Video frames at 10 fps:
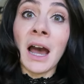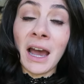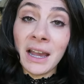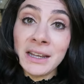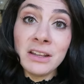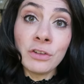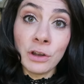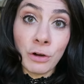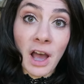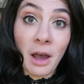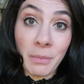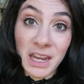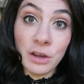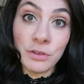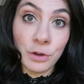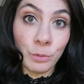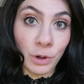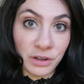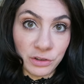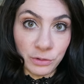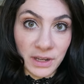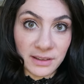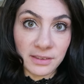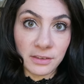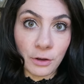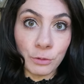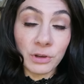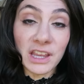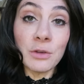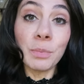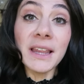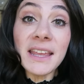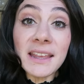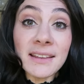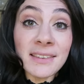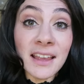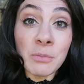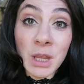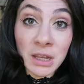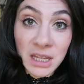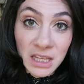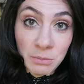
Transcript: I need to know how many of you want to do this. So can you please send me an